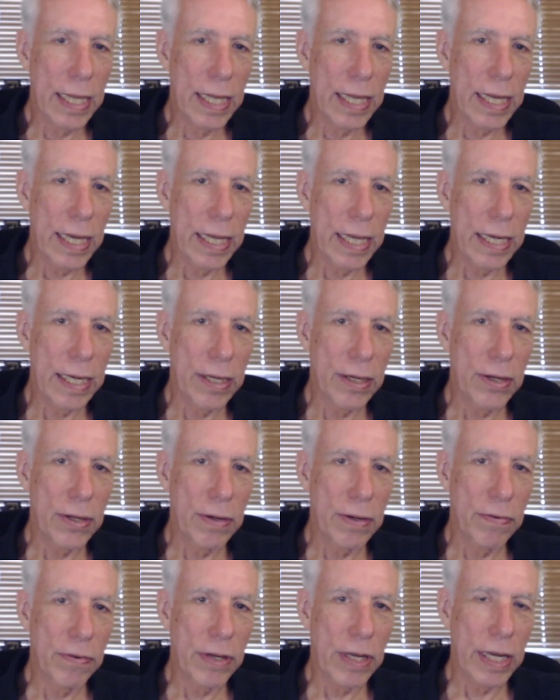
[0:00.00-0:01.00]
And he could
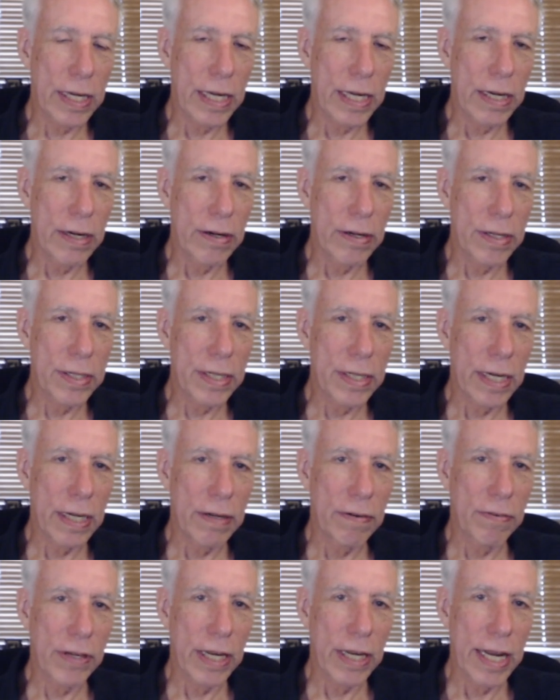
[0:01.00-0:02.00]
have cut here instead
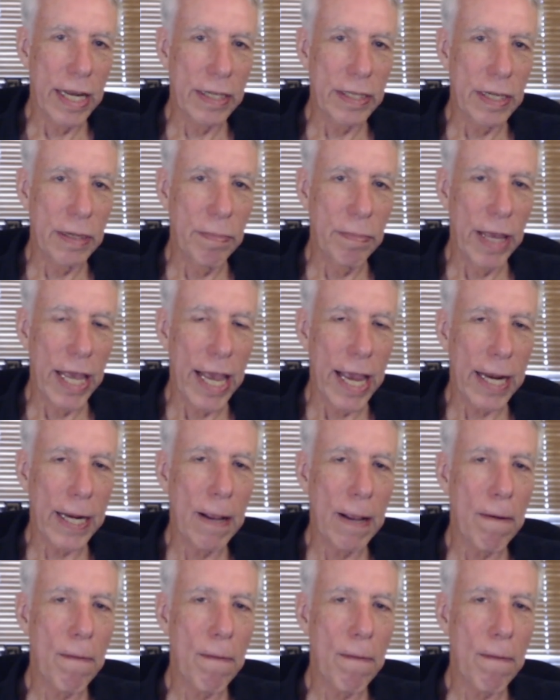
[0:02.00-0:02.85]
of connecting back.